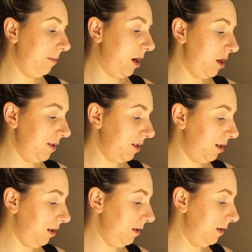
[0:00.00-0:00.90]

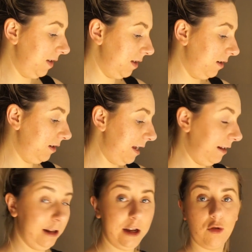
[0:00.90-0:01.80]
Marston's
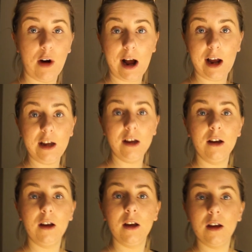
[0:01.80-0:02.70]
Deadly Cry.
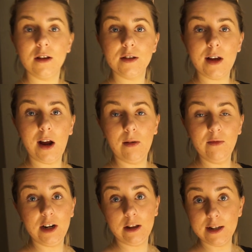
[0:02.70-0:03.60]
So I'm
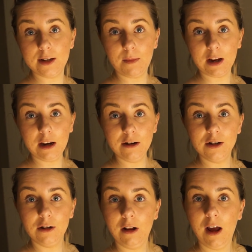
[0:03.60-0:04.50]
reading this on my
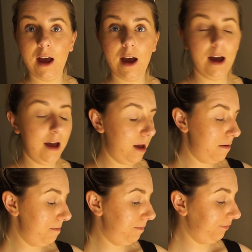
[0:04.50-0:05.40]
Kindle,
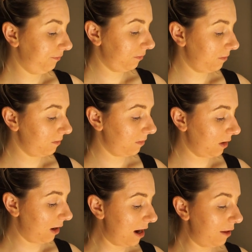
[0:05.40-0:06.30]
and
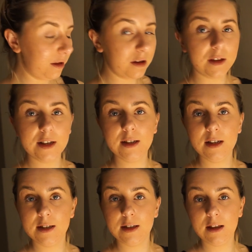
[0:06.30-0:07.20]
I think this
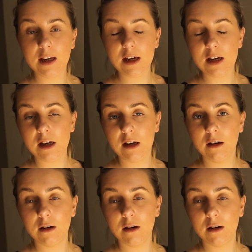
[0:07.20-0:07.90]
is the